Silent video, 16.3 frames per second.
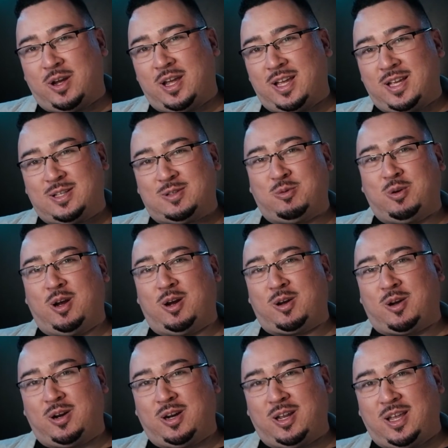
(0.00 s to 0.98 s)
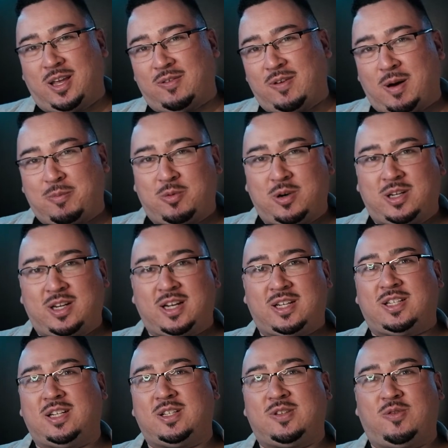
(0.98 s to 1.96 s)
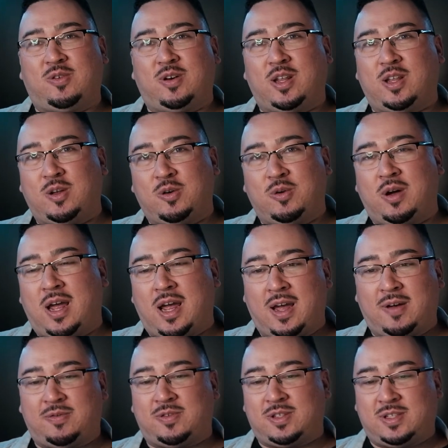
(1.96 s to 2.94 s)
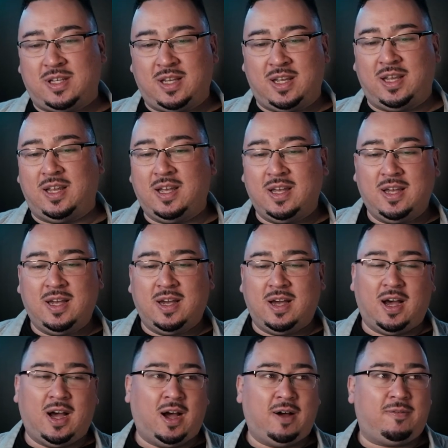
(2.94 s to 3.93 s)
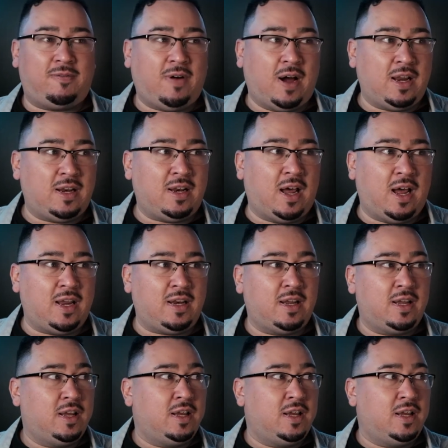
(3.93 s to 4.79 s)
is we are going to give our predictions for the UFC Fight Night.